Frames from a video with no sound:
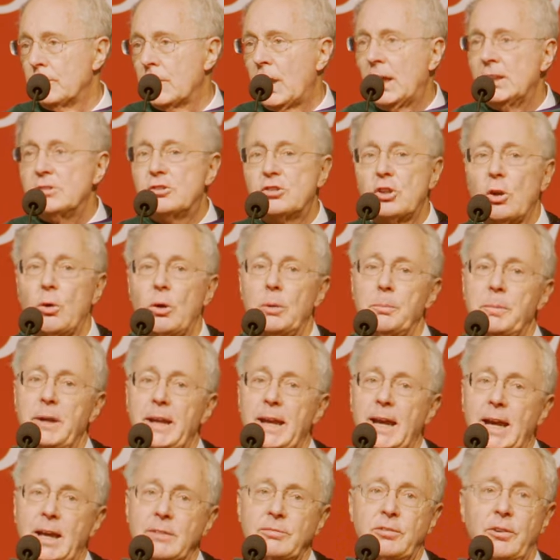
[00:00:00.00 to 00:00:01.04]
And so on
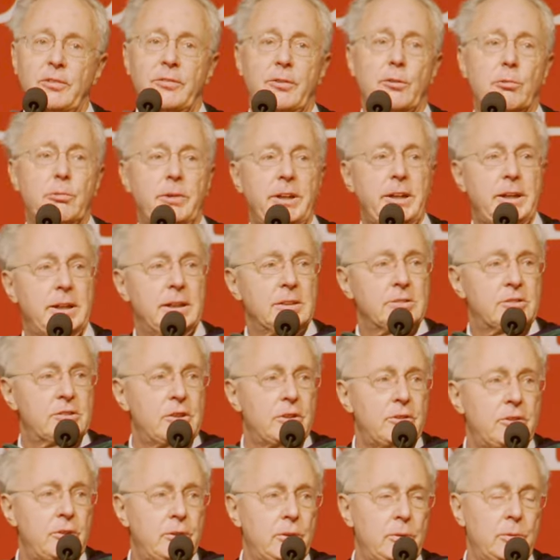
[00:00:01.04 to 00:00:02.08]
behalf of the Reed
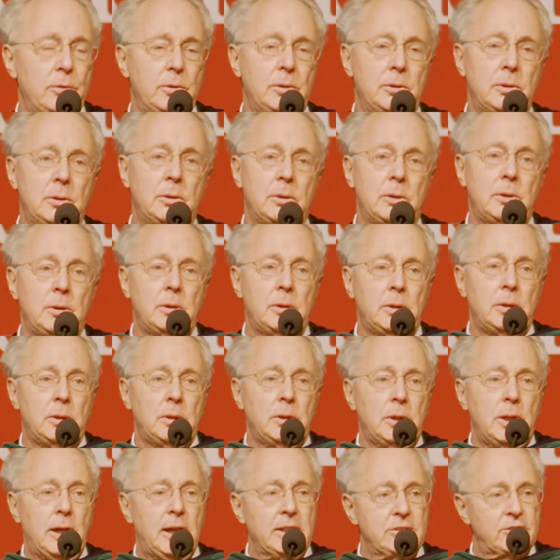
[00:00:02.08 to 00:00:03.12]
Institute,
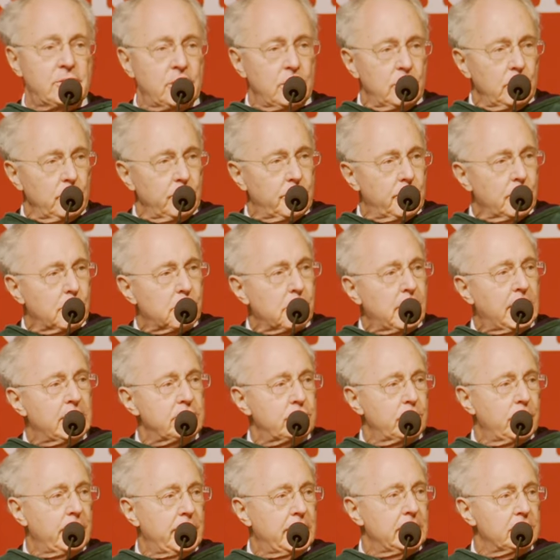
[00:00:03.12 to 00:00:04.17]
I salute the
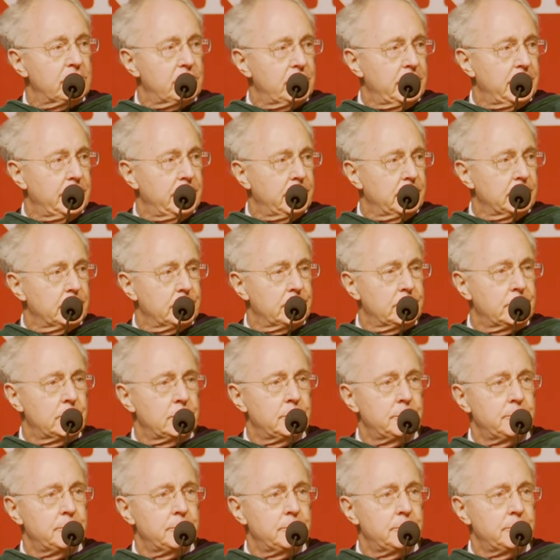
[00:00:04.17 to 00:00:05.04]
graduating seniors.